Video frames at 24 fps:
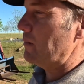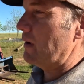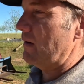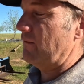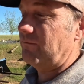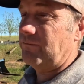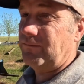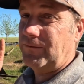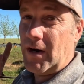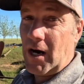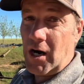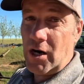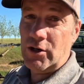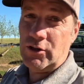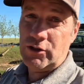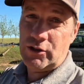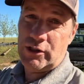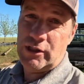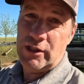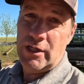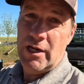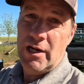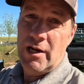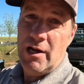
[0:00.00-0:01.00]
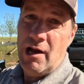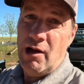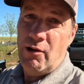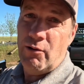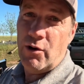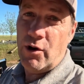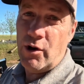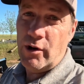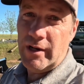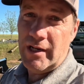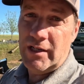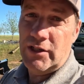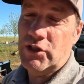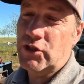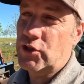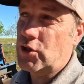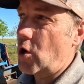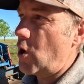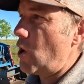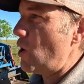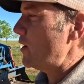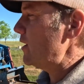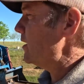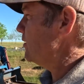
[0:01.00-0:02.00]
But first, we're gonna get
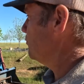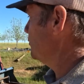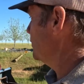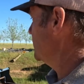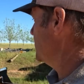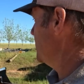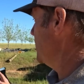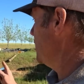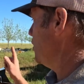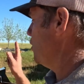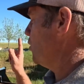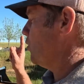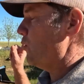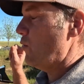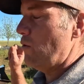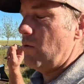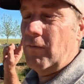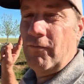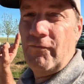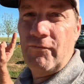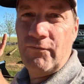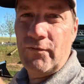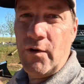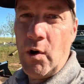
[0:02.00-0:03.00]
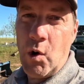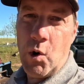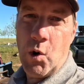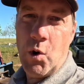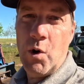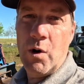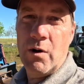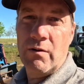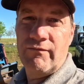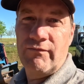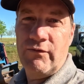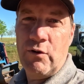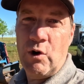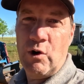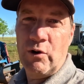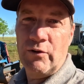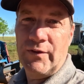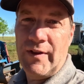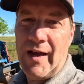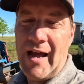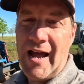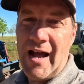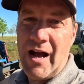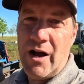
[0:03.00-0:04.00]
started with the old Ford
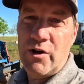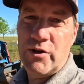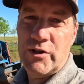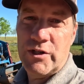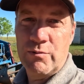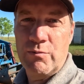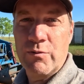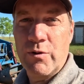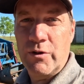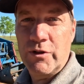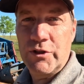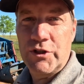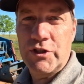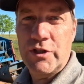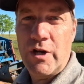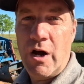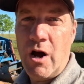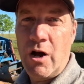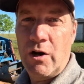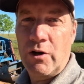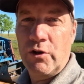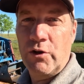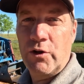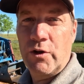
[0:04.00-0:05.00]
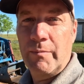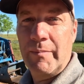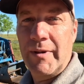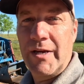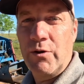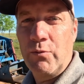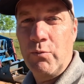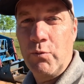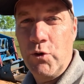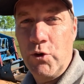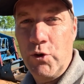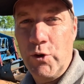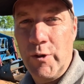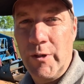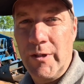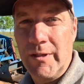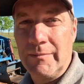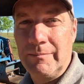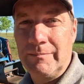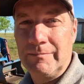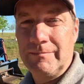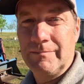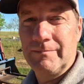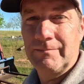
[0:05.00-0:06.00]
4000. We're gonna saw a little bit of wood.